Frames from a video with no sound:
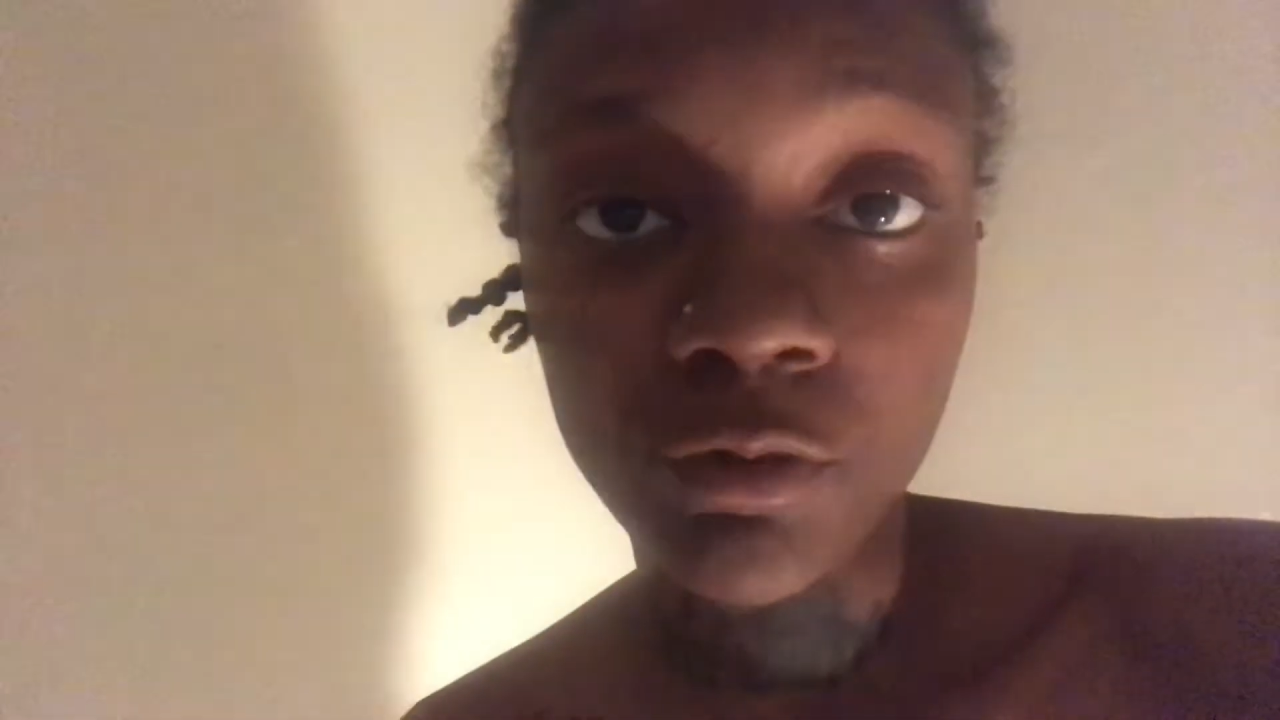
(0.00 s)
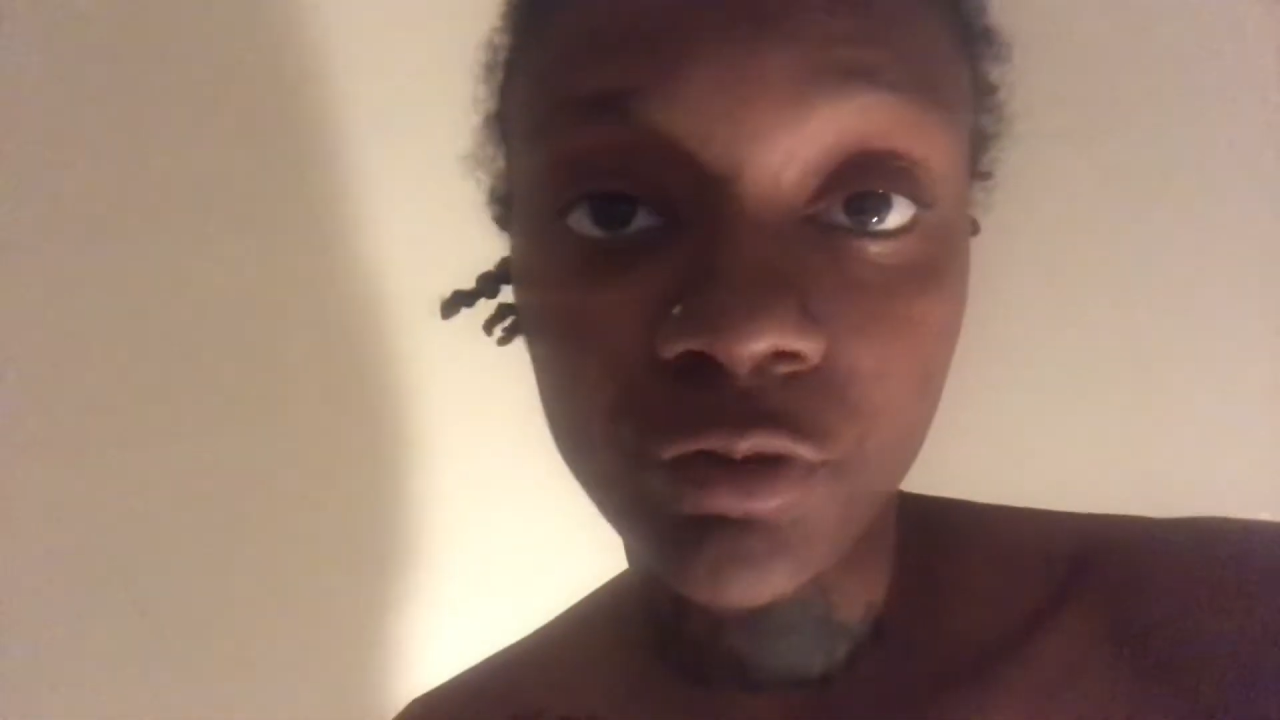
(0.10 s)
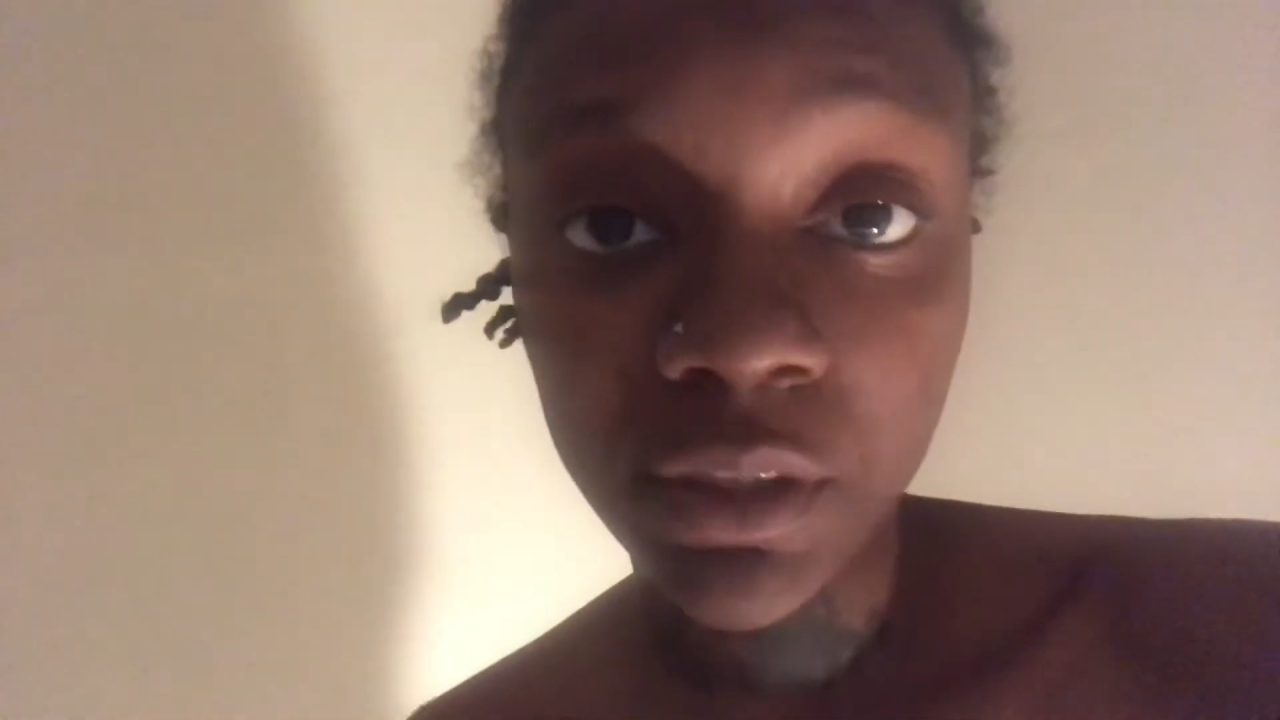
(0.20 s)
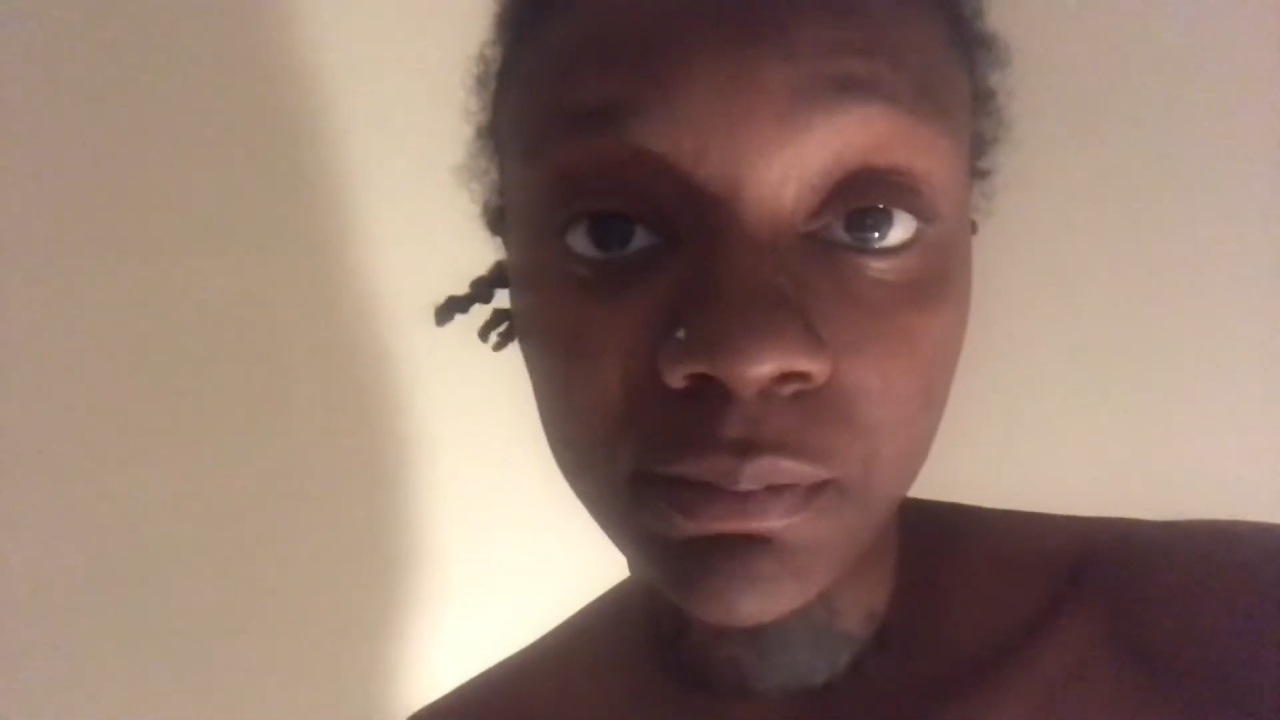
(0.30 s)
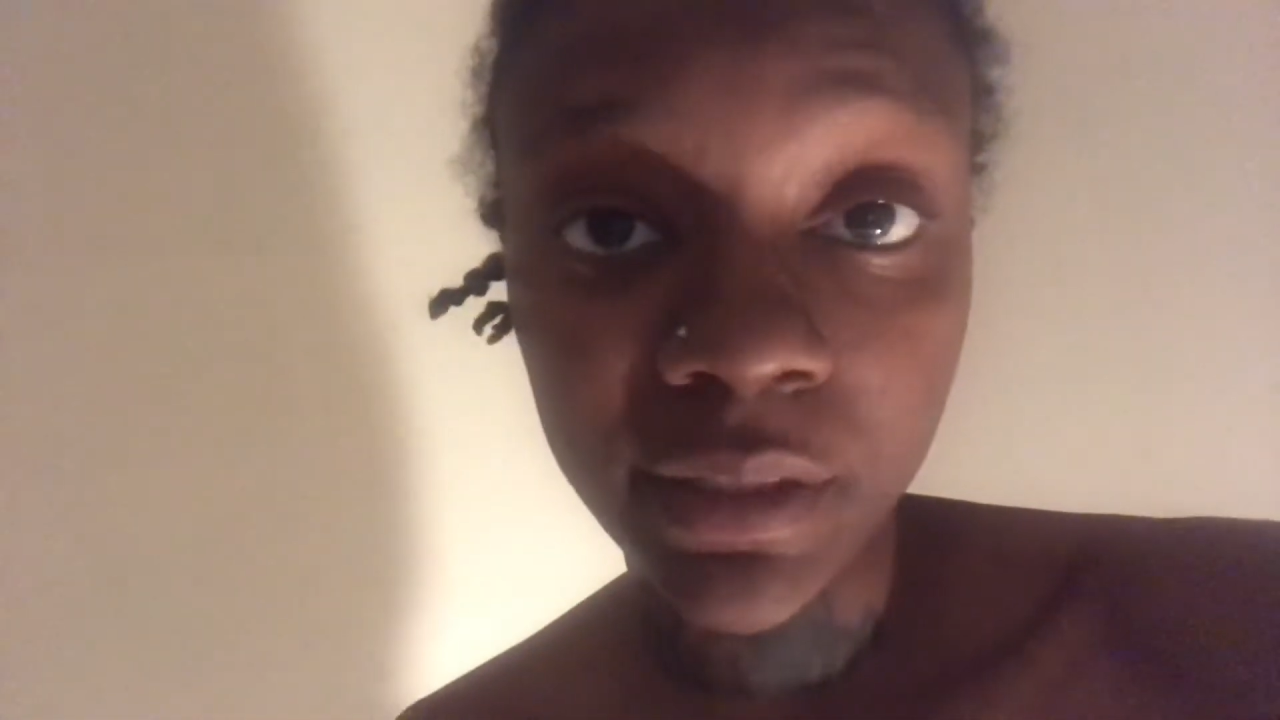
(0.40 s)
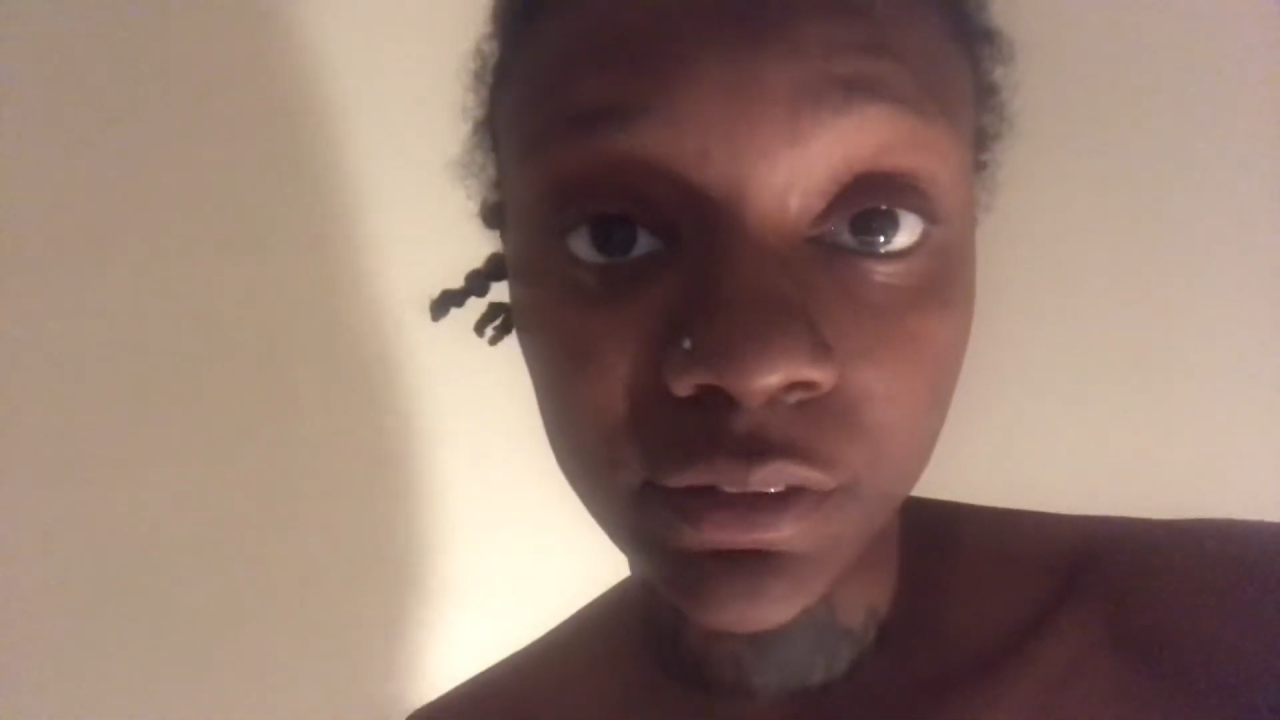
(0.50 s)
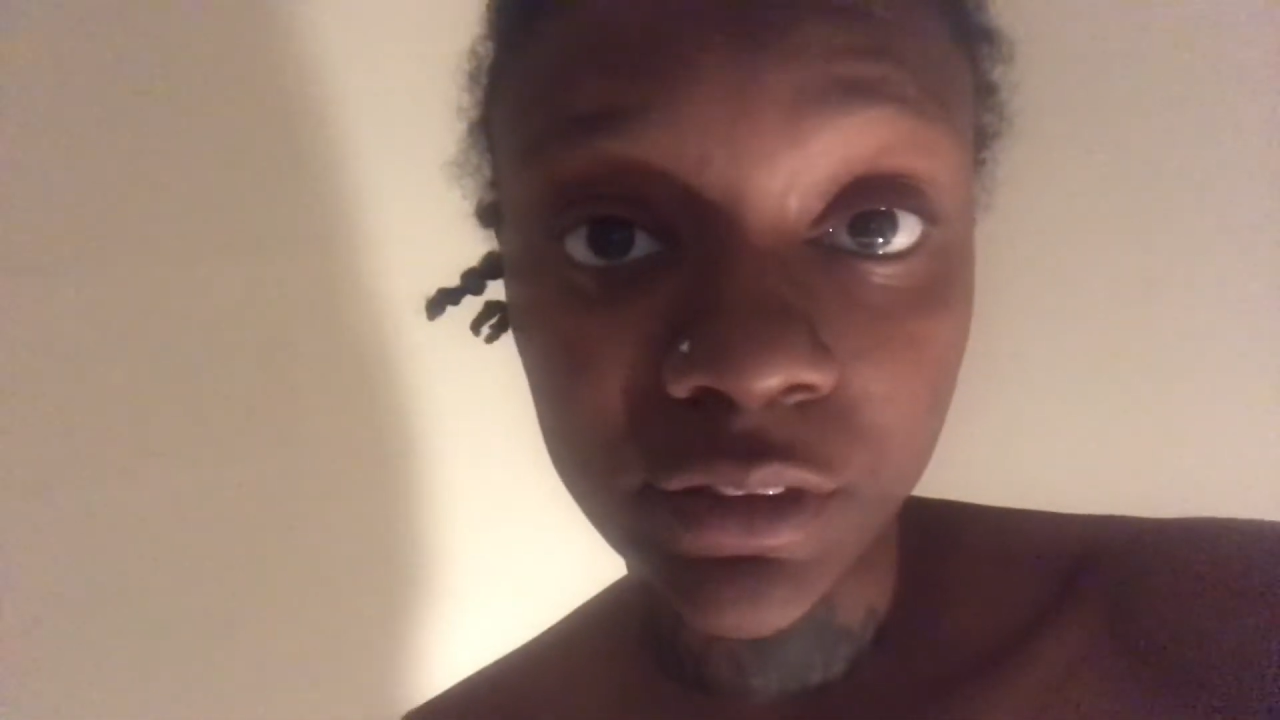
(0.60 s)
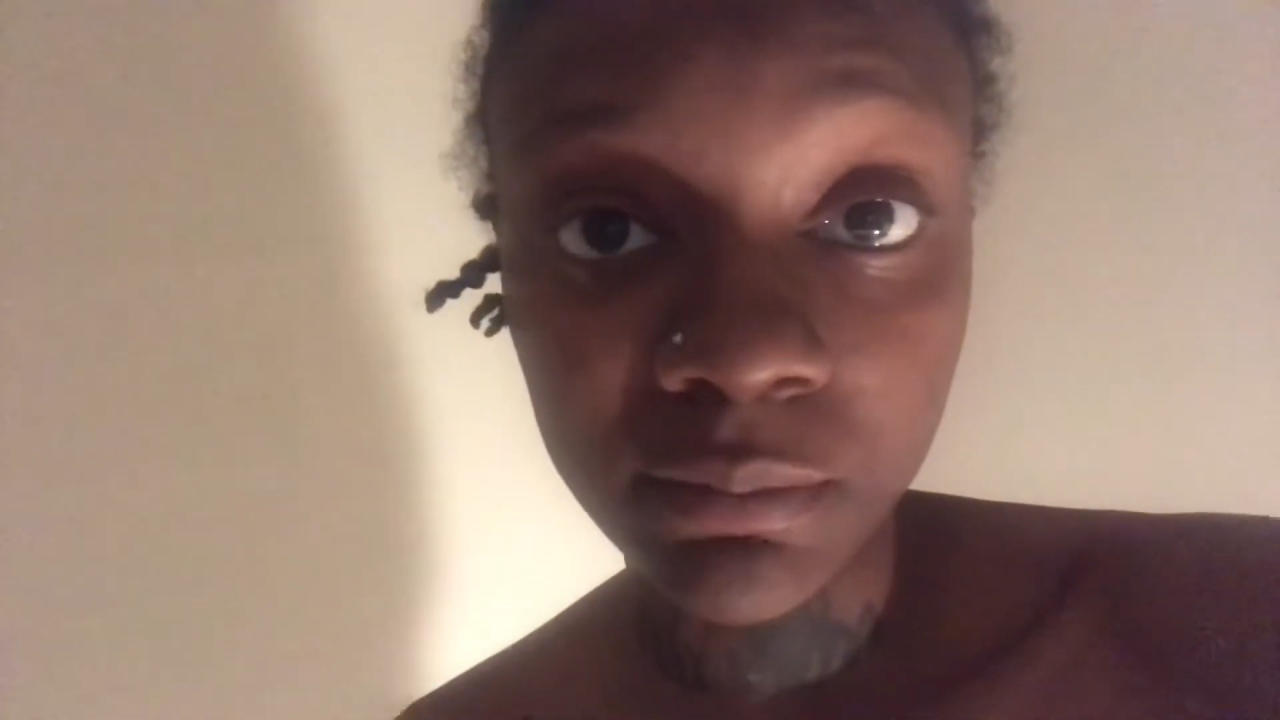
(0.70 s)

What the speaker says: Females